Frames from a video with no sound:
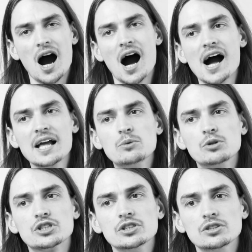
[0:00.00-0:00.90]
I
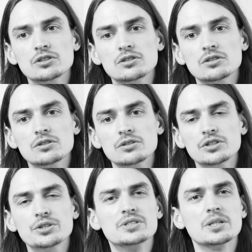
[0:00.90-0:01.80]
wouldn't
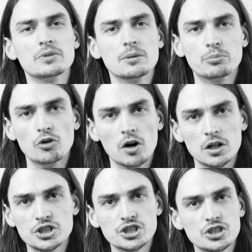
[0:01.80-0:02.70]
use it with a
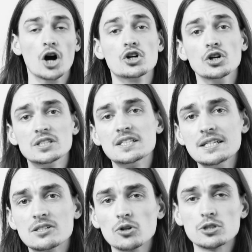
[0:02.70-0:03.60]
brush. A good sea
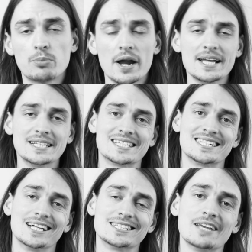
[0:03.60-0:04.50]
salt spray is
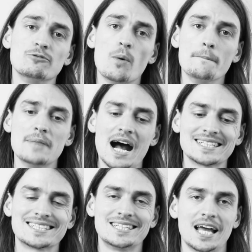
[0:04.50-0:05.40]
designed to give you a
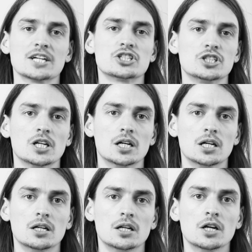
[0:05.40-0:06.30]
matte texture.
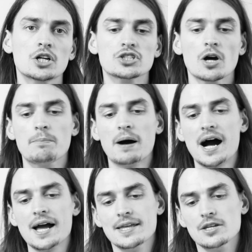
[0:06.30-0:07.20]
So
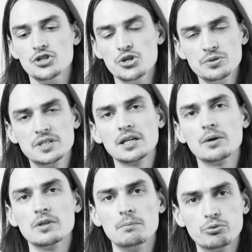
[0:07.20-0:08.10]
by using
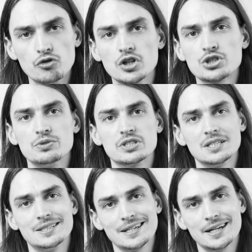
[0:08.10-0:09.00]
it with a brush, which is
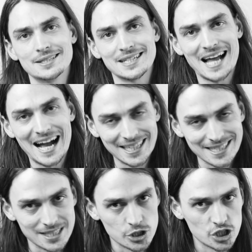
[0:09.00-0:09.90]
designed to
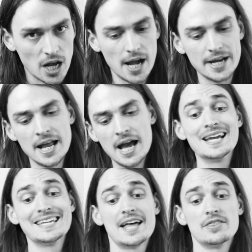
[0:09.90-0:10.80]
enhance the shine
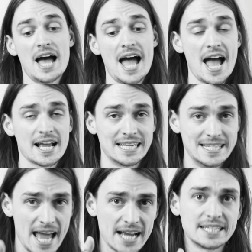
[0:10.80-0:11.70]
and get the hair
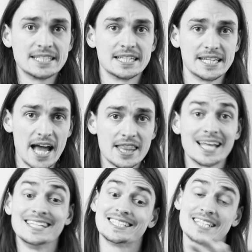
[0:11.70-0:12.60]
connecting together
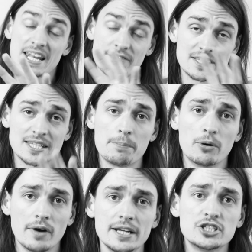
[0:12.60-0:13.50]
instead of the
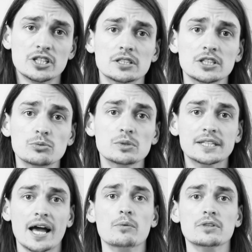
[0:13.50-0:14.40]
separation that you would
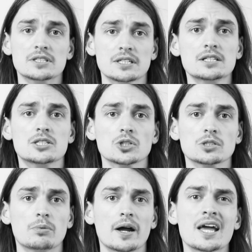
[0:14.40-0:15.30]
get with a sea salt
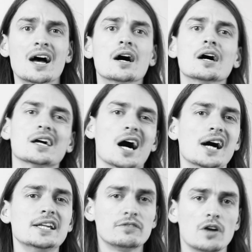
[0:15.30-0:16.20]
spray,
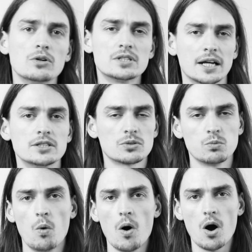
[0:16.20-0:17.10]
kind of goes against
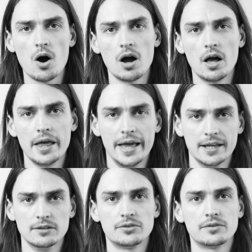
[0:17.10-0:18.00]
what
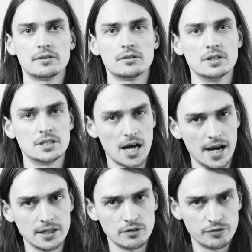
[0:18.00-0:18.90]
it's
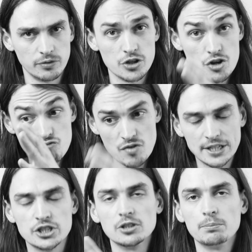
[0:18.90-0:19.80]
designed for, the
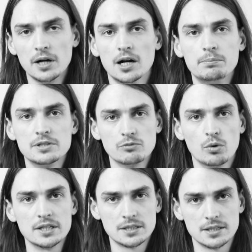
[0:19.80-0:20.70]
original purpose of
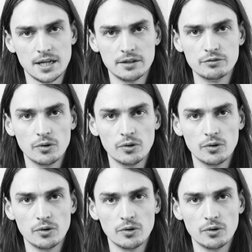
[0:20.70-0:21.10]
what it's designed